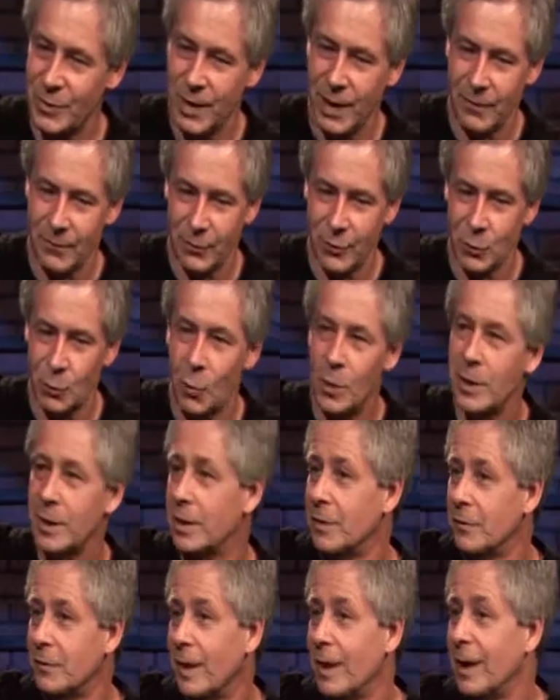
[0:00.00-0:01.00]
You just have for the 1
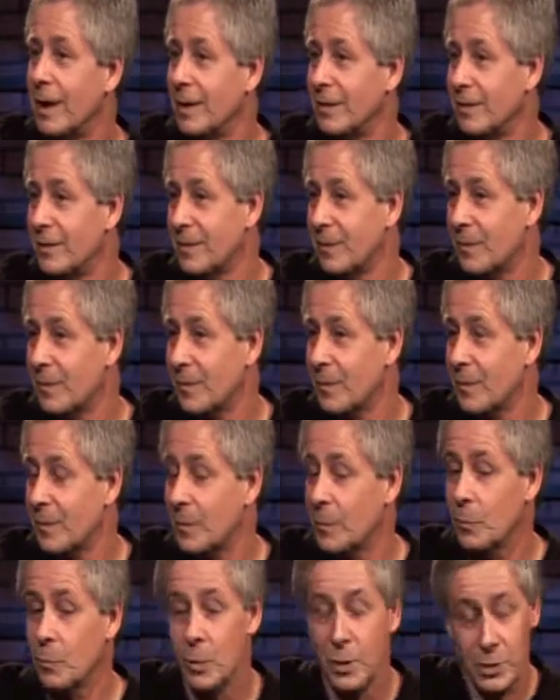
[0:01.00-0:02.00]
and the 5,
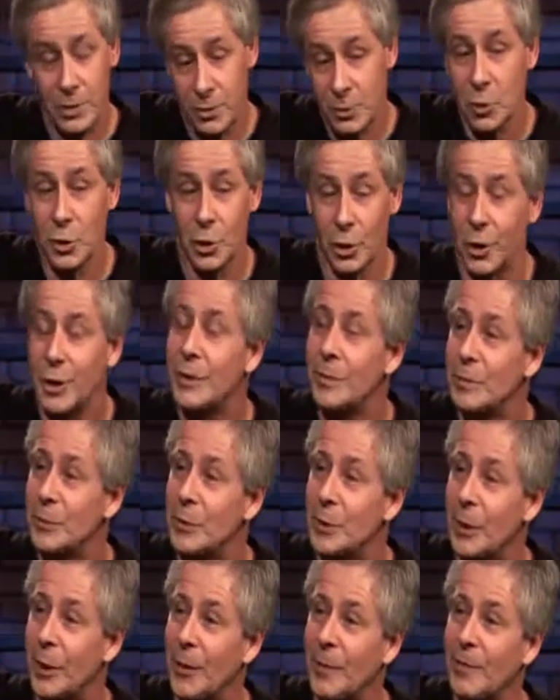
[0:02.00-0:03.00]
which is good,
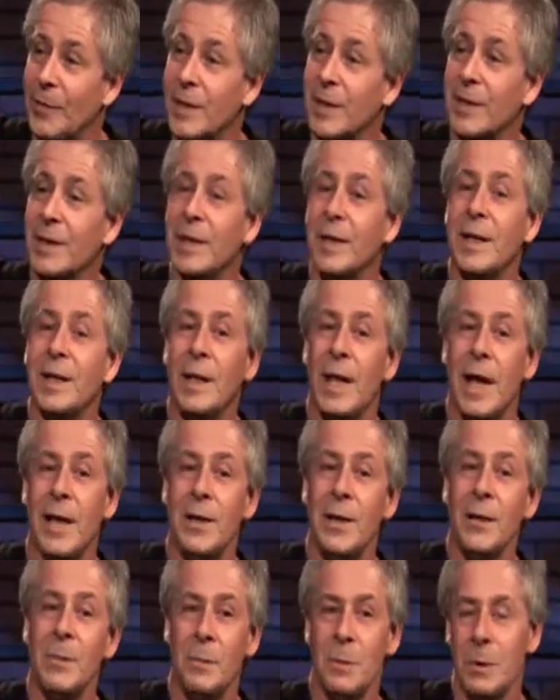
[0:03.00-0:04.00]
you know.
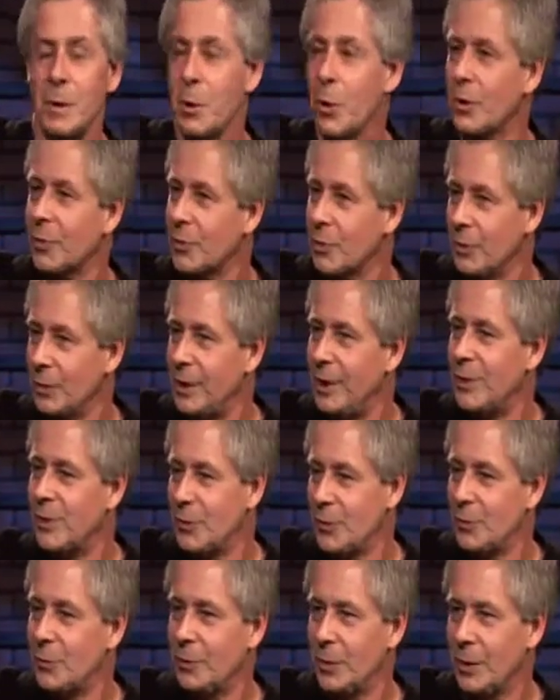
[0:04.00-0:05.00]
And then it also
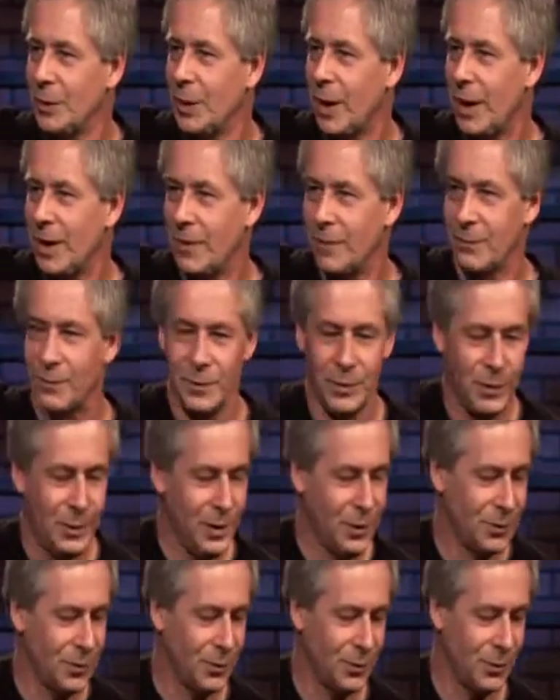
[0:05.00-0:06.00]
leads to a lot of
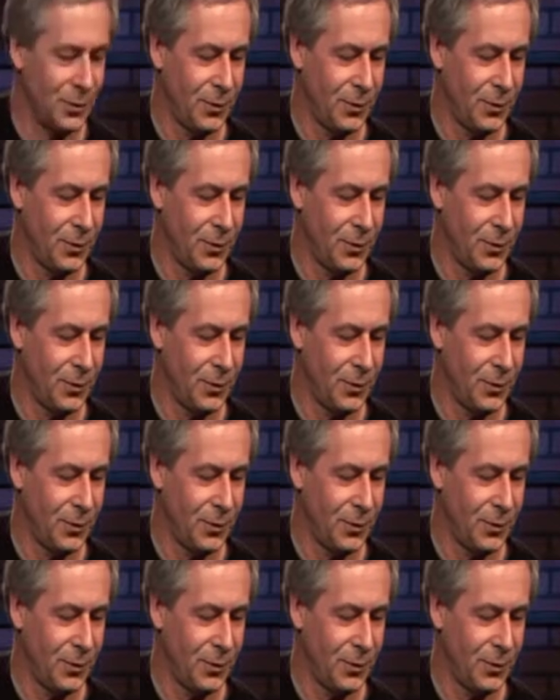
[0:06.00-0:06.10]
this